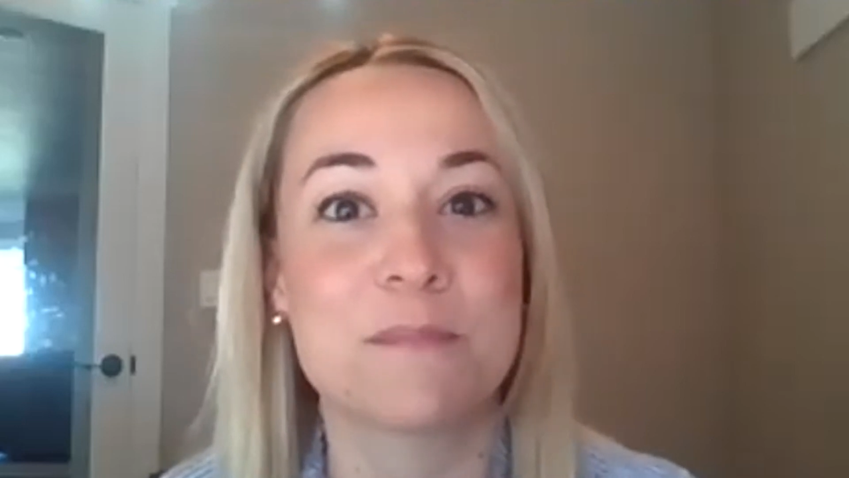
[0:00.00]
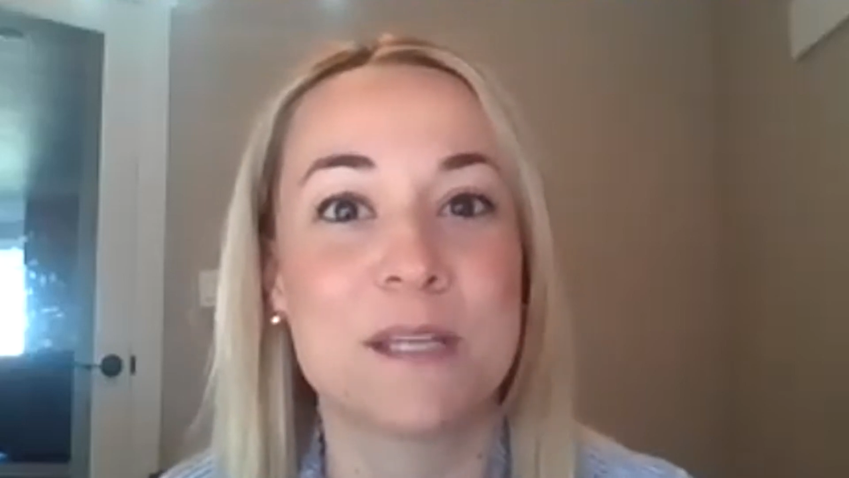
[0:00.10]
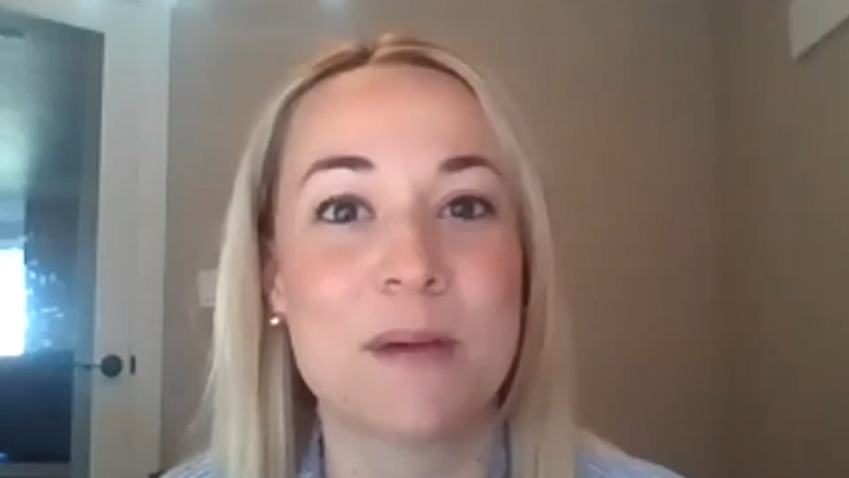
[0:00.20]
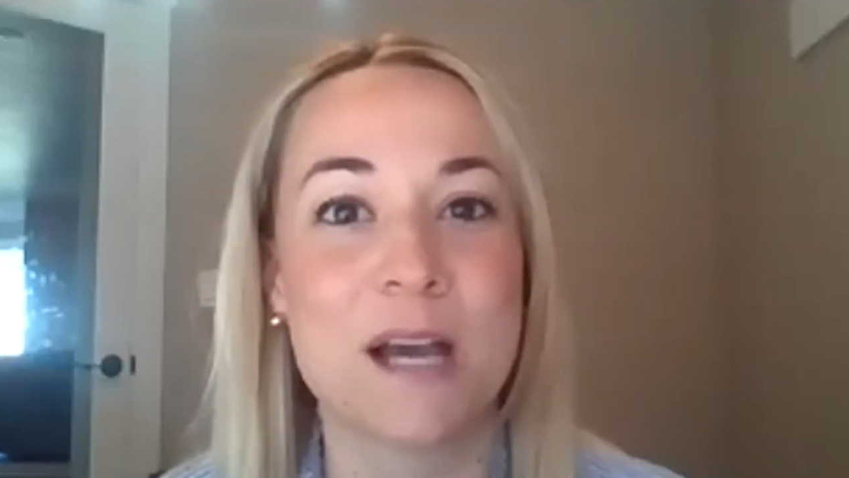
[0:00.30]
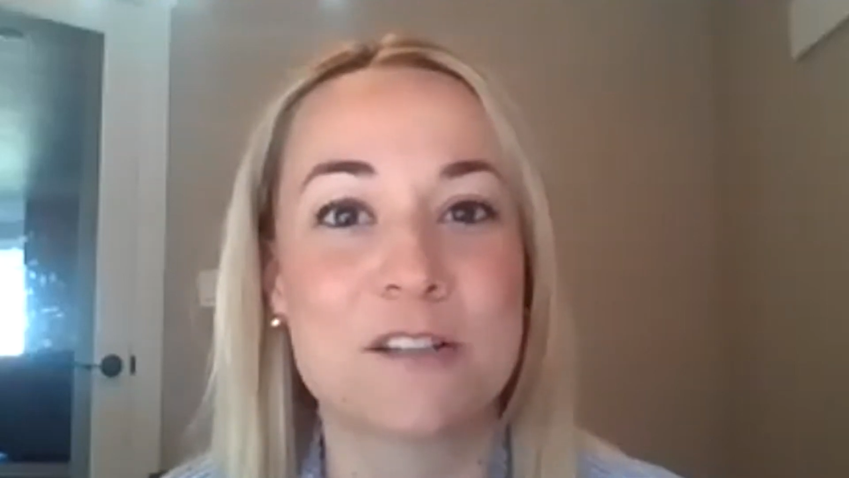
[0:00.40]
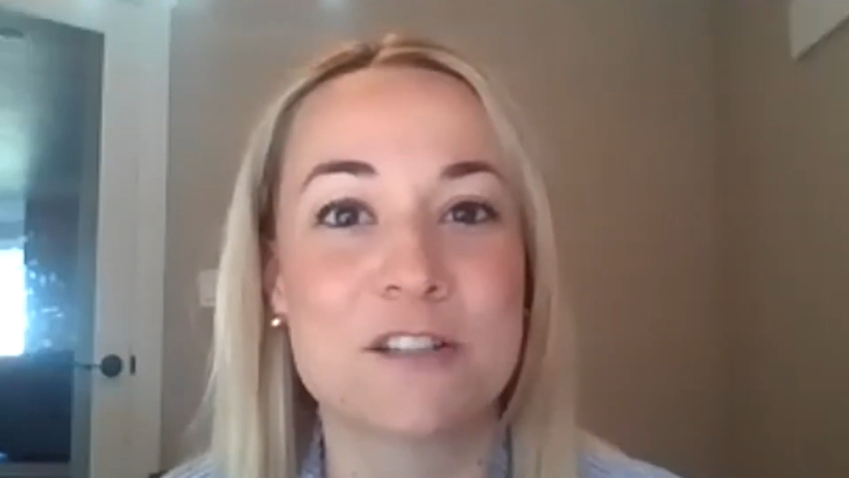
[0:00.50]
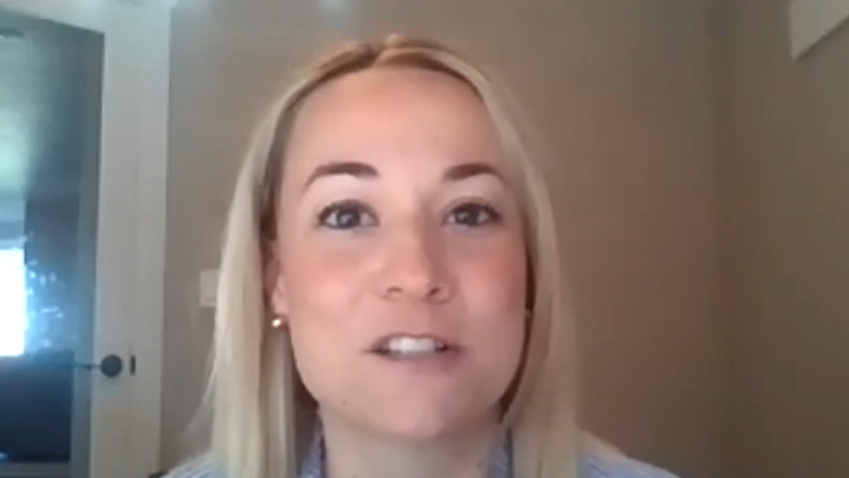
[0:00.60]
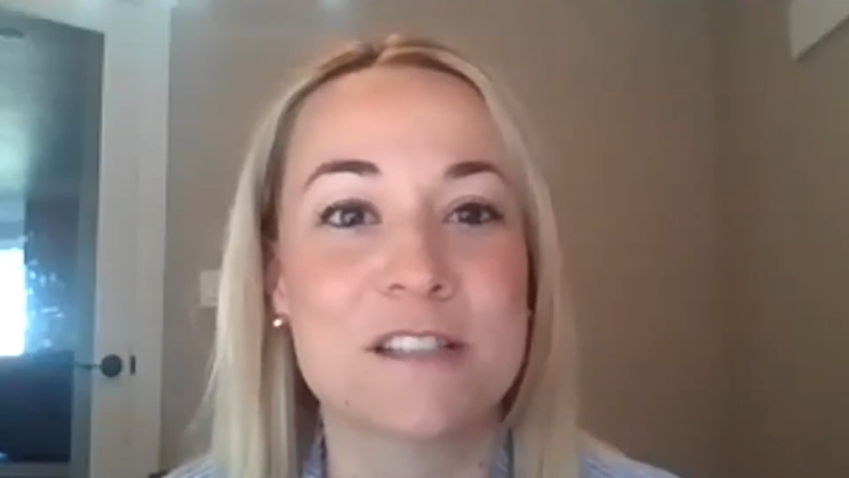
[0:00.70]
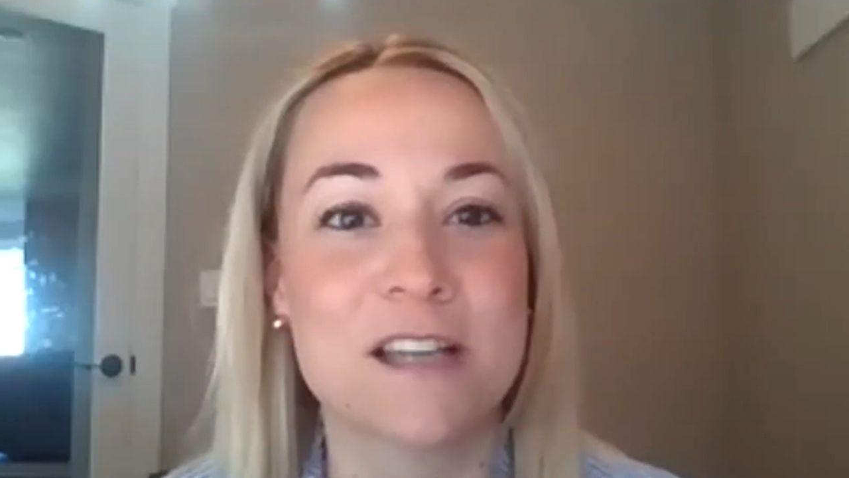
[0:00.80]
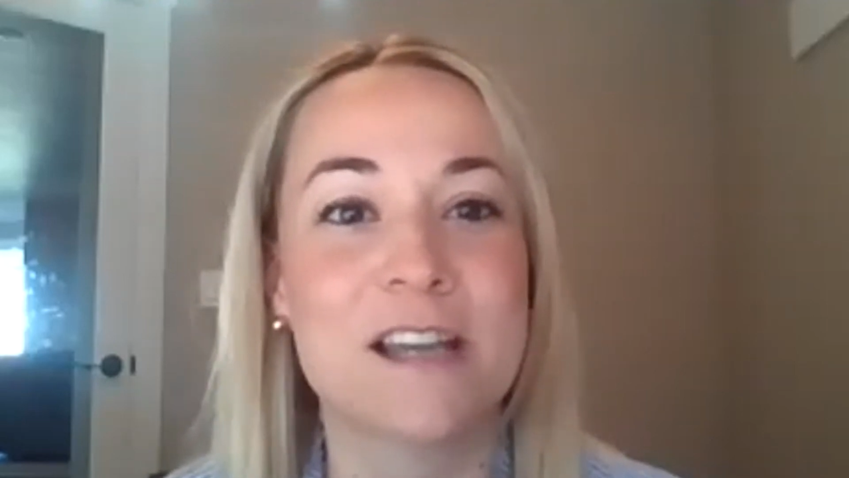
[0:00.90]
be back to your
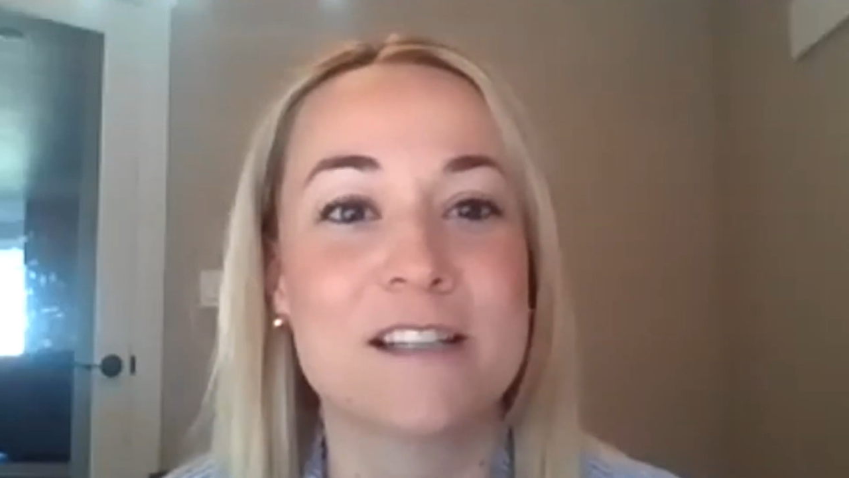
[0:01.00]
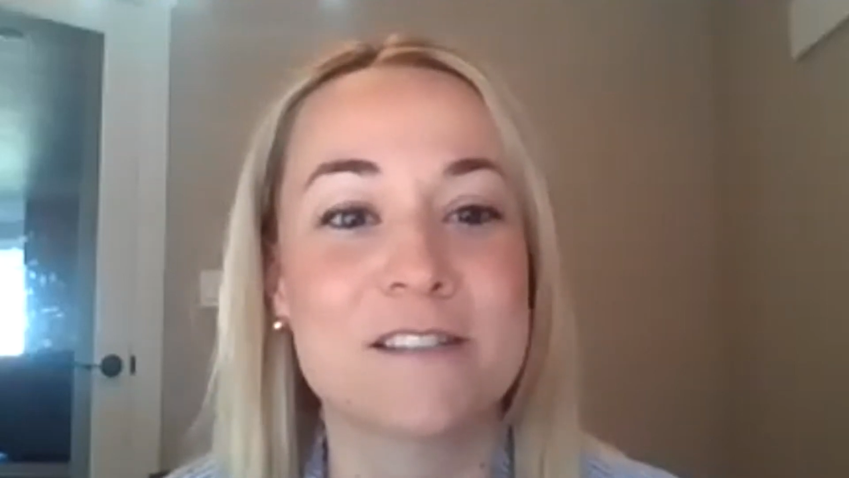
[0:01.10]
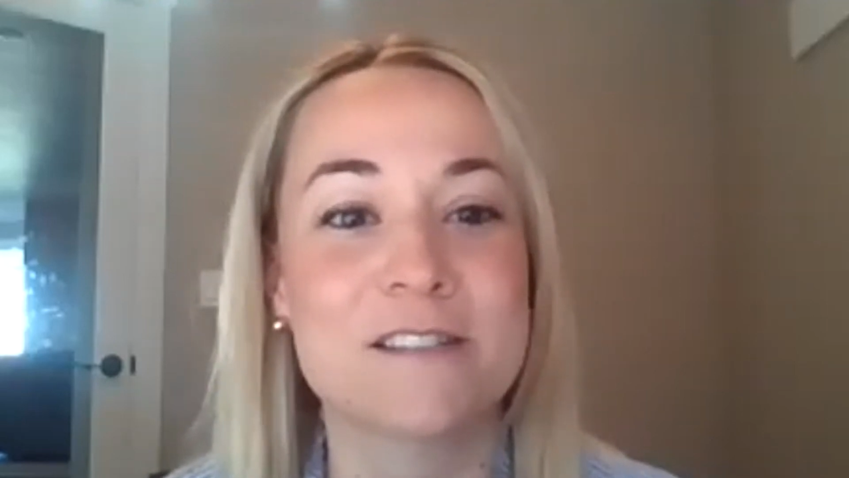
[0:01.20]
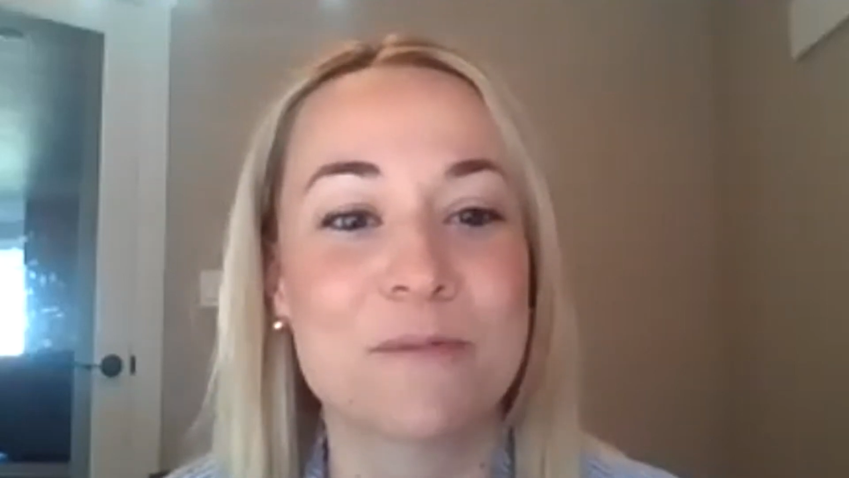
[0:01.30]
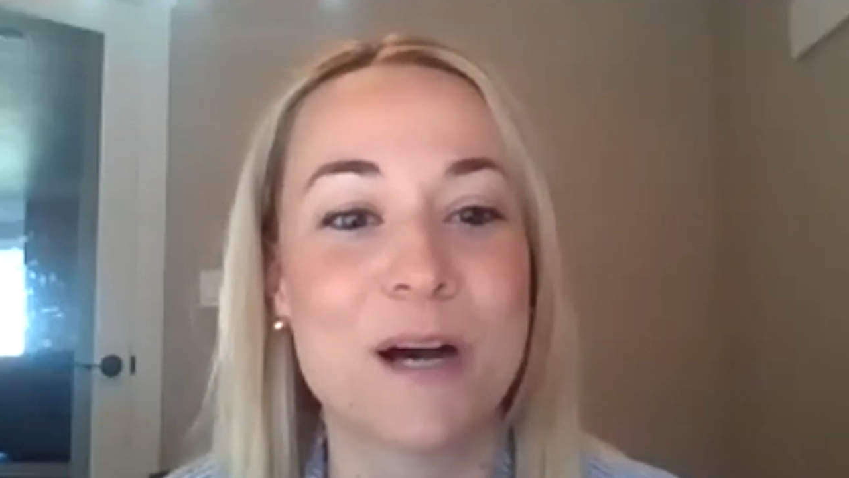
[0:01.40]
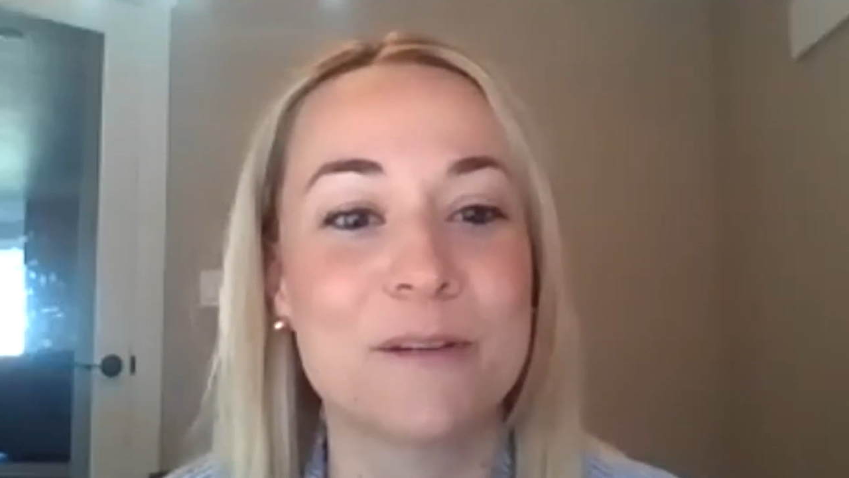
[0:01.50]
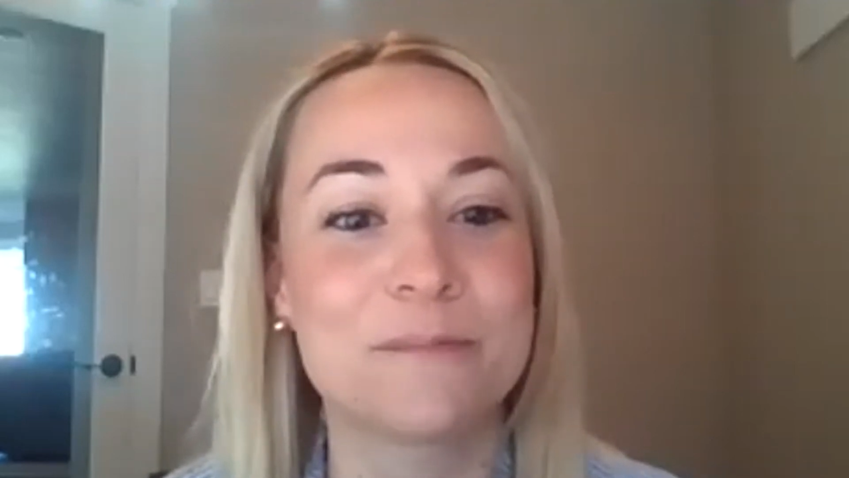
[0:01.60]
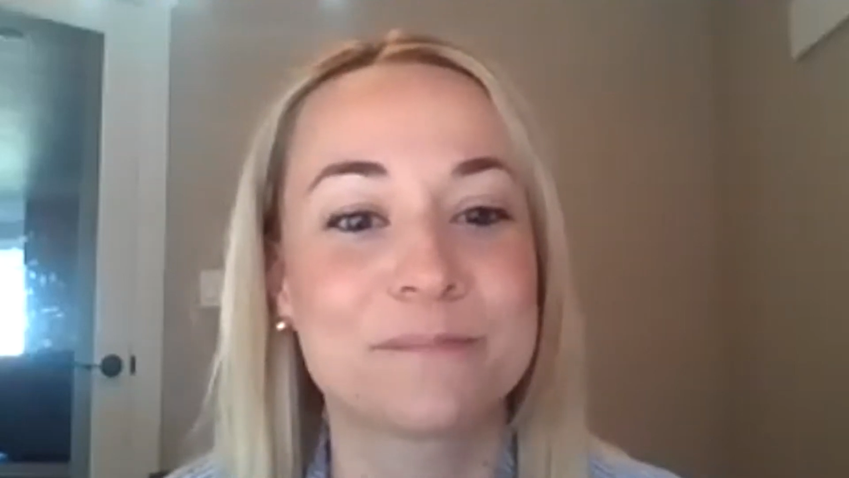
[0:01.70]
societies as well.